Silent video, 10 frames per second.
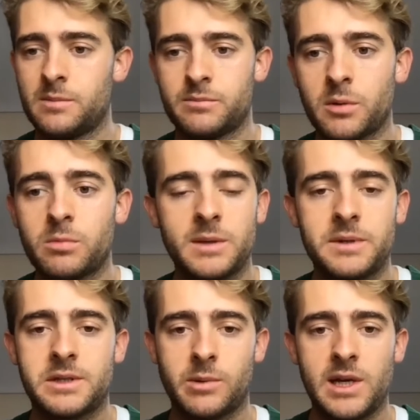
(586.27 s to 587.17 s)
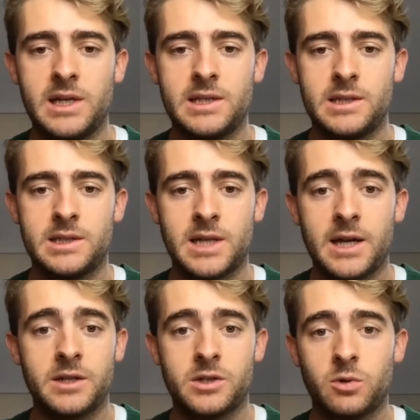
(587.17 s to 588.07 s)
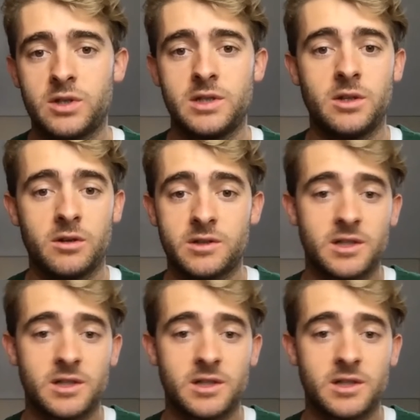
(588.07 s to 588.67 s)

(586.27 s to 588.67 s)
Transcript: probably between $10 and $20,